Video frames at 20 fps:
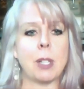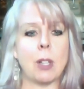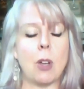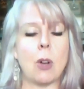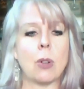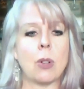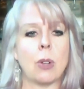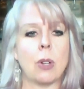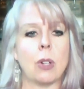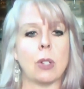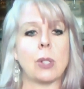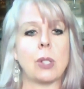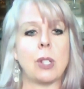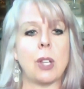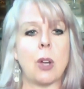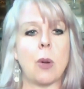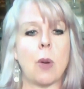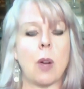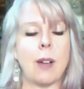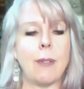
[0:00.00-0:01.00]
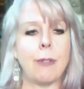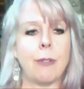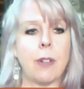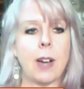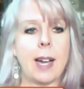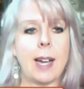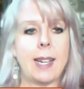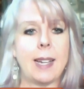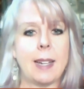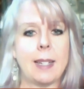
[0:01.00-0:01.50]
Sips Local. So
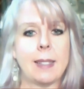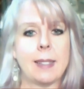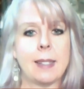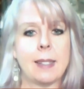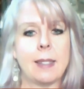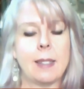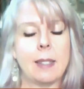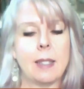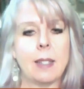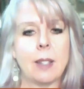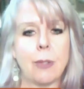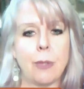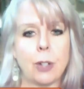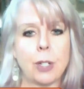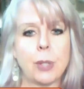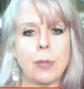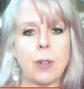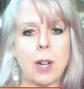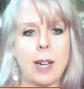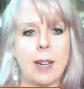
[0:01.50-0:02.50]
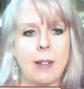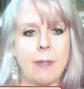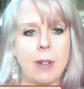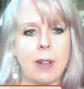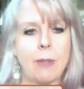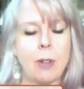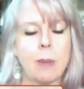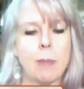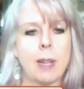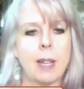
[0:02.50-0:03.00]
on Fridays, the first Friday
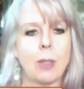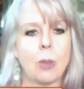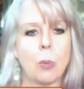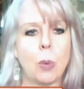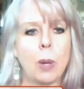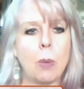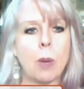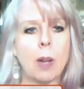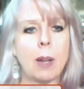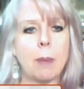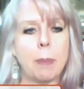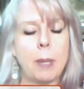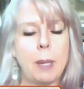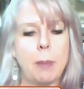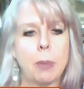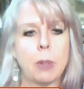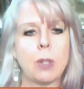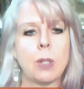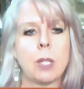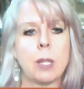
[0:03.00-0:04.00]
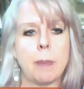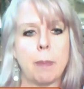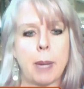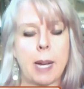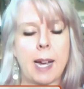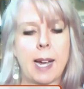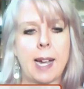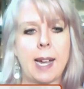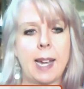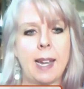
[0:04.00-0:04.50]
of every month, we want people to
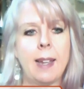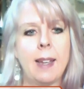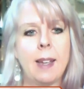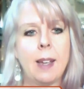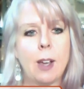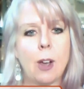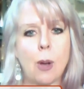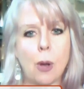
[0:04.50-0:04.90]
buy,